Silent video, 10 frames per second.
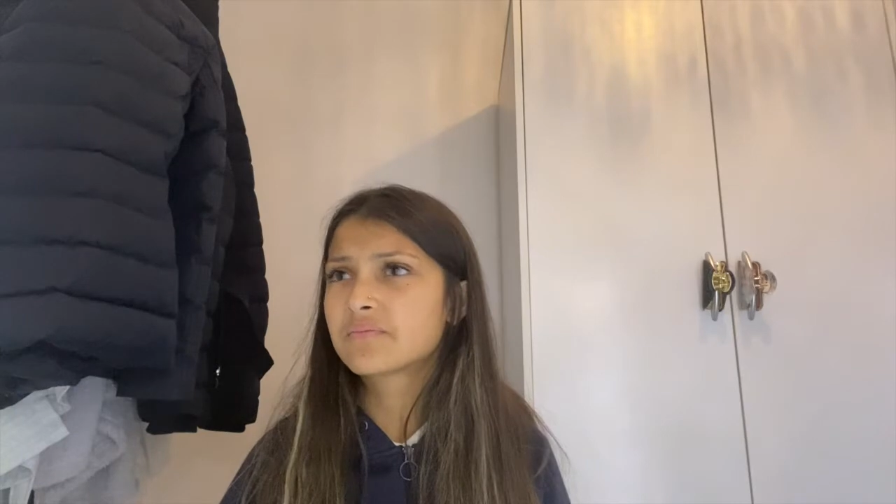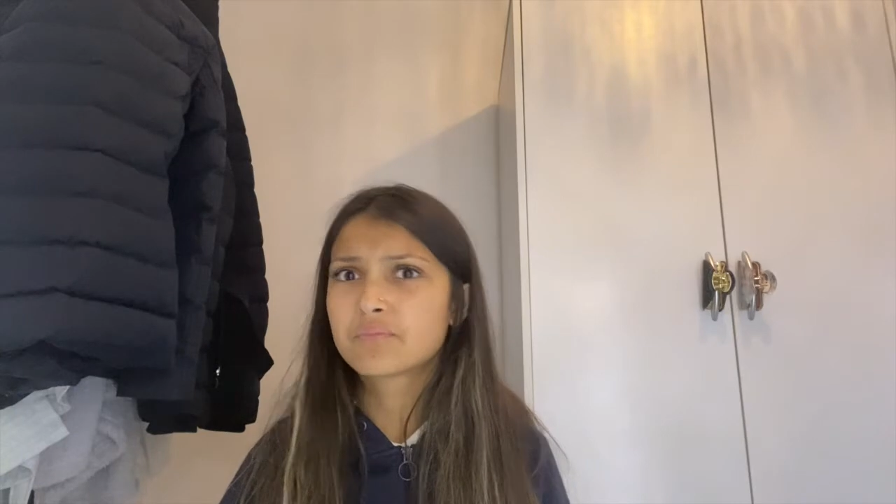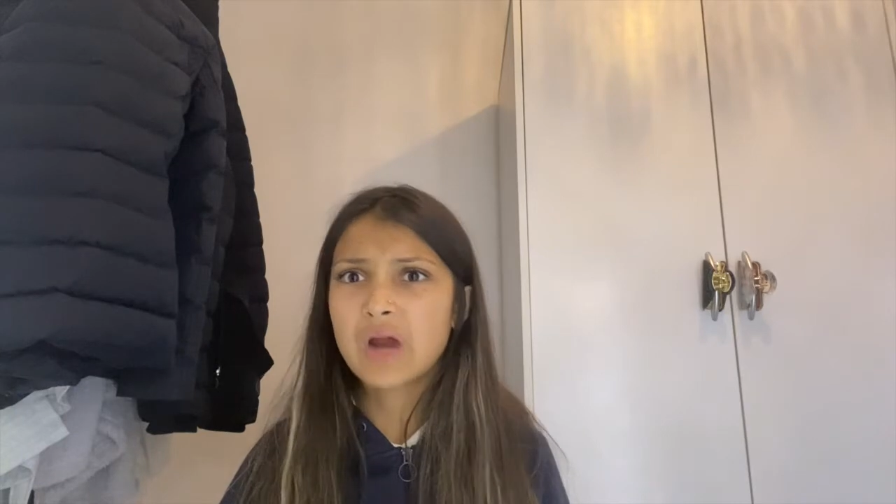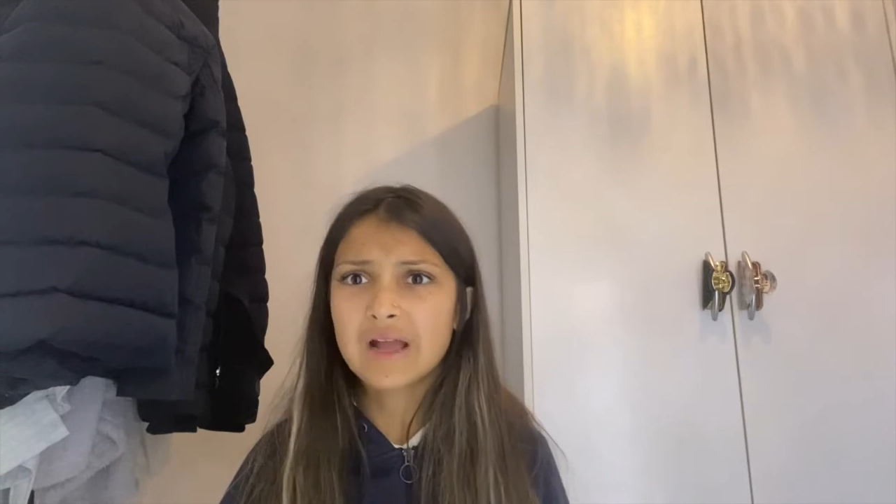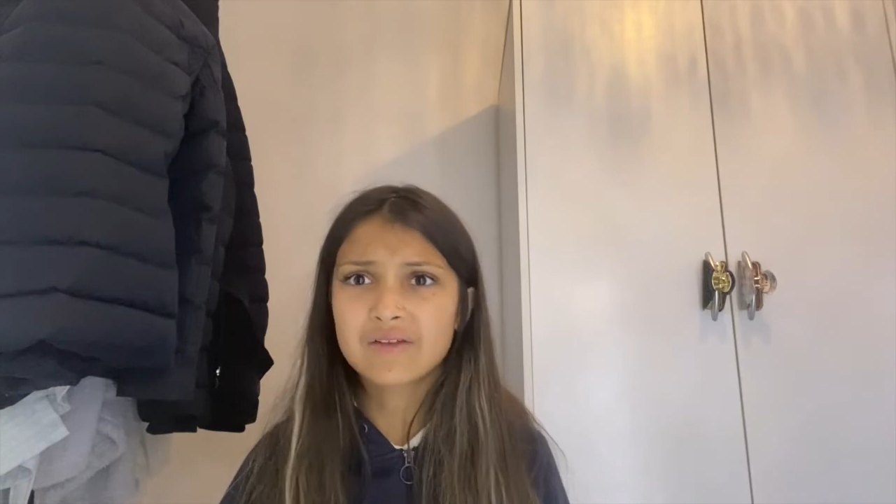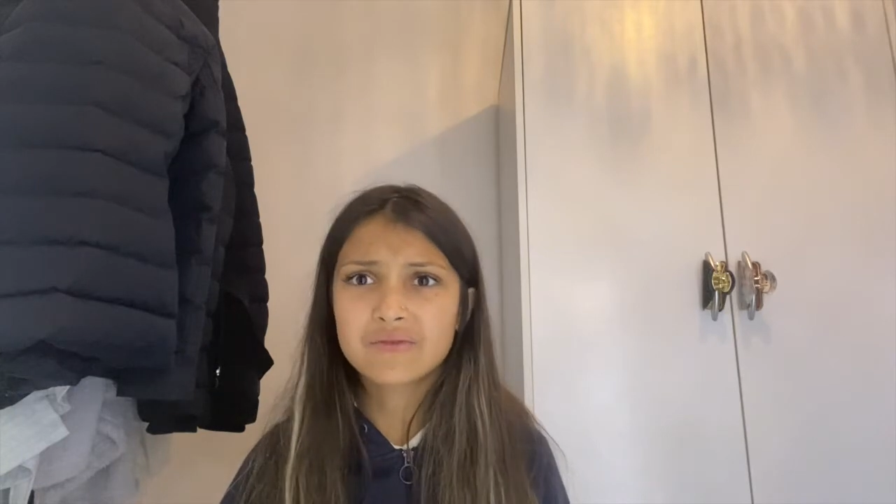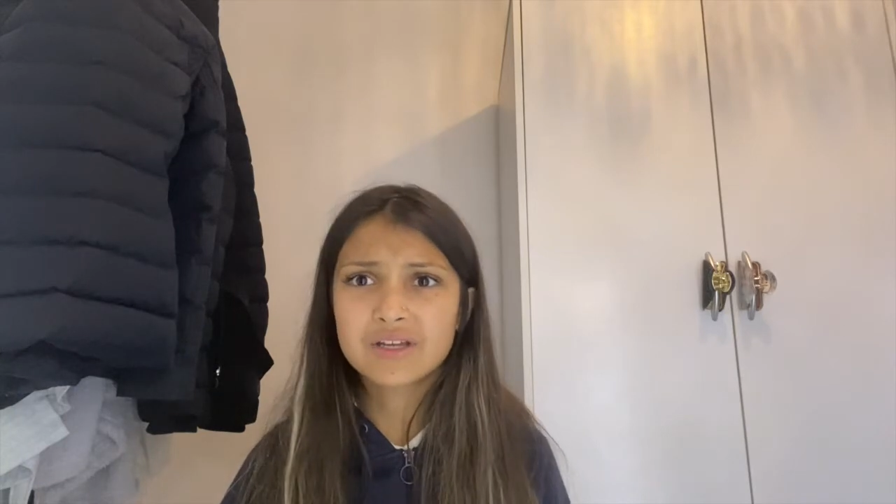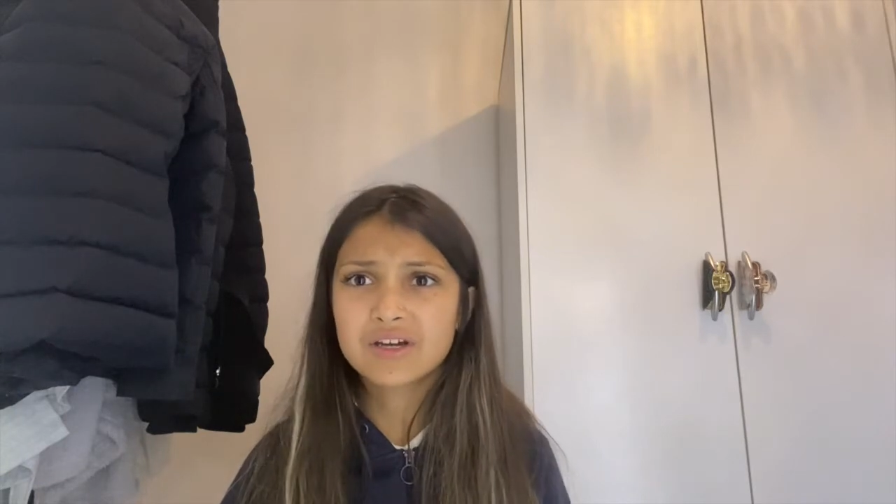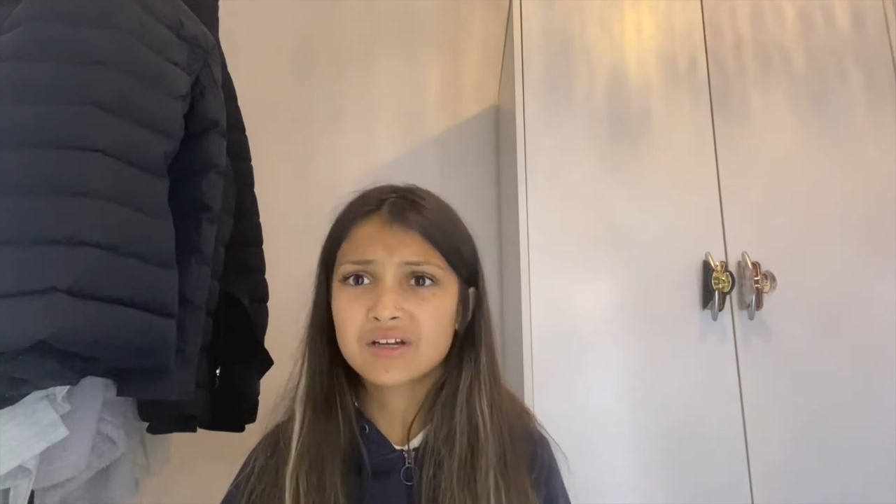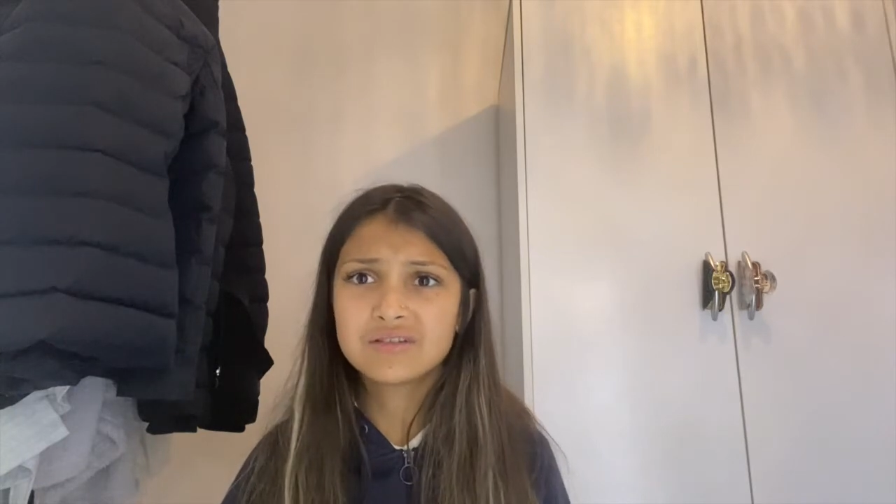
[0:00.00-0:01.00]
prank
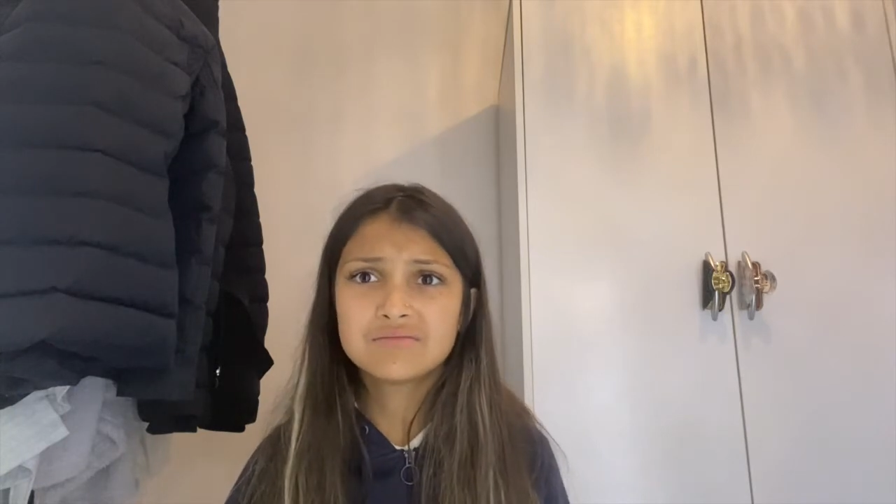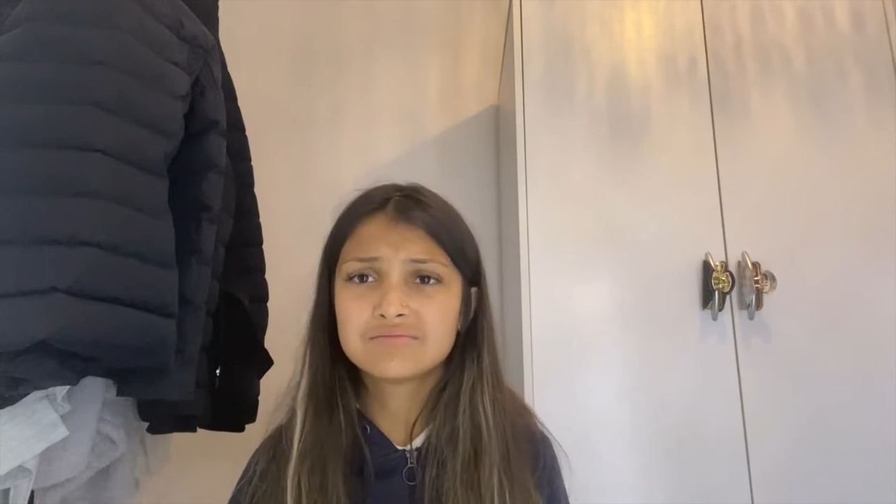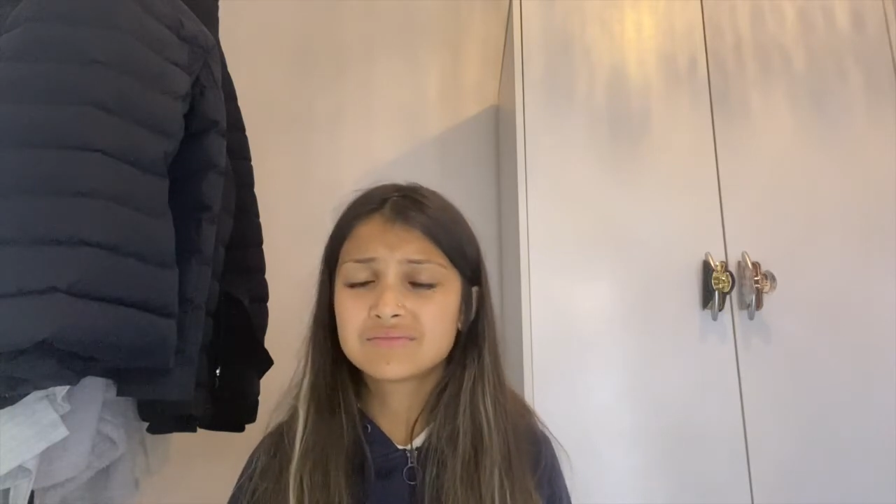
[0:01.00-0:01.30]
video,